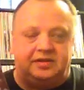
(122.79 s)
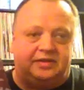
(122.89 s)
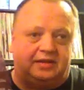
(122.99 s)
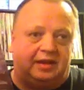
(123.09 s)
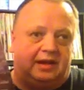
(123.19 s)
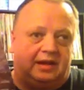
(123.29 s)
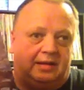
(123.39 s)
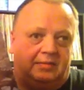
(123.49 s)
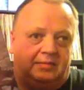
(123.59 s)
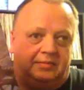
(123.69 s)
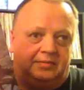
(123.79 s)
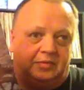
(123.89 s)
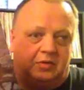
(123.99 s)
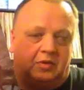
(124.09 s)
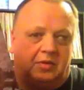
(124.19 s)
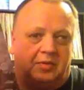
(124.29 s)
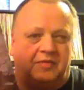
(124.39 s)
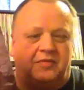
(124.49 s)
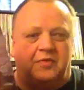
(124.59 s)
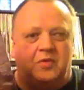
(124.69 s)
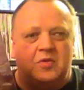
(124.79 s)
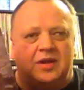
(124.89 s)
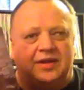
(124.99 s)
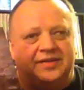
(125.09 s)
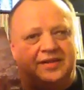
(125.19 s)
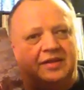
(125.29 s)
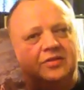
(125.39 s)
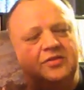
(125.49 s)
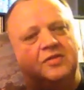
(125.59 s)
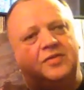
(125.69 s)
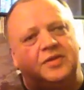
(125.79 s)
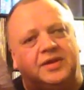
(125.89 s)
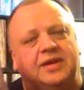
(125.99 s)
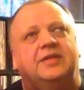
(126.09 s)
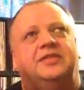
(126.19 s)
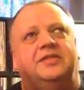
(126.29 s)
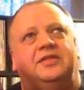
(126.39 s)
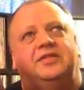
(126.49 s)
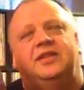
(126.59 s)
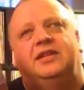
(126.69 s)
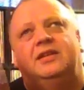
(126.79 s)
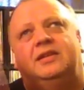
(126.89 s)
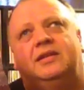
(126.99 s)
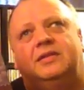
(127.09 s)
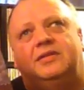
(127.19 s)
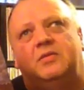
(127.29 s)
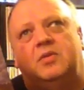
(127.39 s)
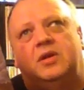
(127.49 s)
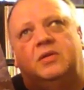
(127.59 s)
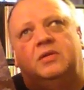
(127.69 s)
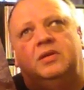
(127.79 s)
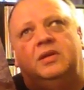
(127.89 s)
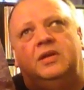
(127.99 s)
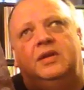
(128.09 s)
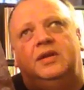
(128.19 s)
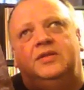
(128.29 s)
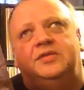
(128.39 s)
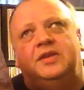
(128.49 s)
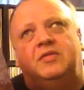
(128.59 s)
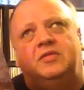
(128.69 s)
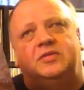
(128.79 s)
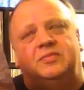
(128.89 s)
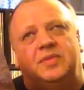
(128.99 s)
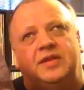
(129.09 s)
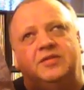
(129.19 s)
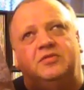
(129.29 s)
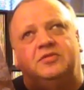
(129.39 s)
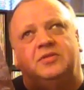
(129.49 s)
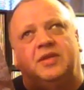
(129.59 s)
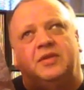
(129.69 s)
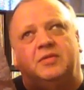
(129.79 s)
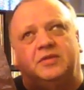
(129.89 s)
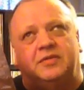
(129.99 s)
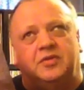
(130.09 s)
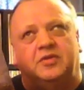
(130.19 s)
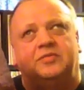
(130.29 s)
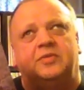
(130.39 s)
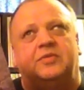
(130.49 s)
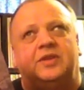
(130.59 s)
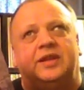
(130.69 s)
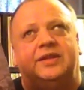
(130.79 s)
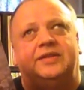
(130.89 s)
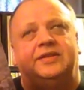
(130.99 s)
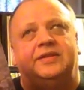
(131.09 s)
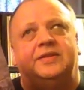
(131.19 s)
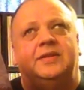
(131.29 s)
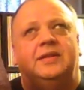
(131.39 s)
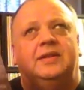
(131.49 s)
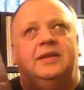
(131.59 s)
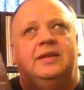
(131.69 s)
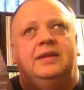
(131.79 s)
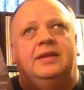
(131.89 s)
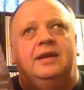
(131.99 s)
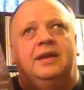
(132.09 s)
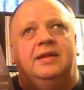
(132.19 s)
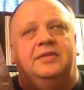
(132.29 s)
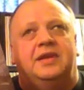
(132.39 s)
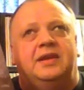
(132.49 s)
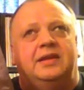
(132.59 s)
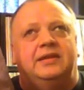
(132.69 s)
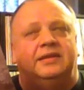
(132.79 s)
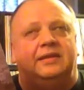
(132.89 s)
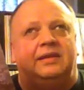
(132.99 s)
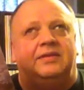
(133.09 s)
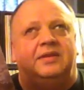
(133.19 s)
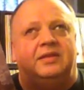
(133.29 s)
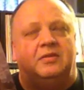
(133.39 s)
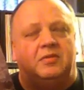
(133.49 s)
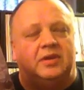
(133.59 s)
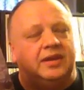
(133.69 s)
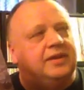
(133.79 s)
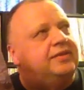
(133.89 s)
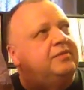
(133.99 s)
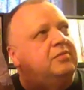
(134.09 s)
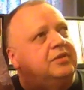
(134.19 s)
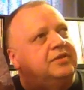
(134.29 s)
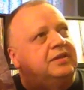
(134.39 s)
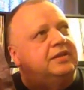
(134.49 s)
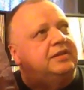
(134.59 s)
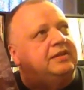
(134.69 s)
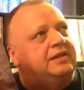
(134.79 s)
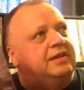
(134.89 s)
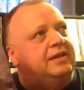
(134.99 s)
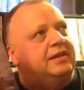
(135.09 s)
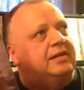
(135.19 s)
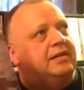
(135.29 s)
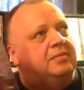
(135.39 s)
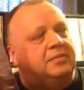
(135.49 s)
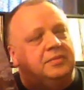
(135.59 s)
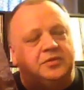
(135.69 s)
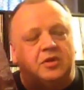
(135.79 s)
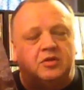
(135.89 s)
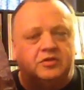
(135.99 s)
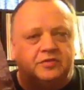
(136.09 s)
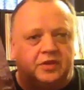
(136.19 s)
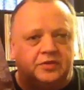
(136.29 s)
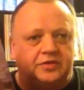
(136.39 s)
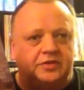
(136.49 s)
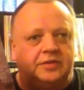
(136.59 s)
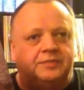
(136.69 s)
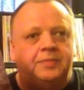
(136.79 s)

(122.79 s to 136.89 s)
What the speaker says: has got about four hit singles off of it. They were Generals and Majors, I think, was the first one released. And then I think they released, was it Towers of London?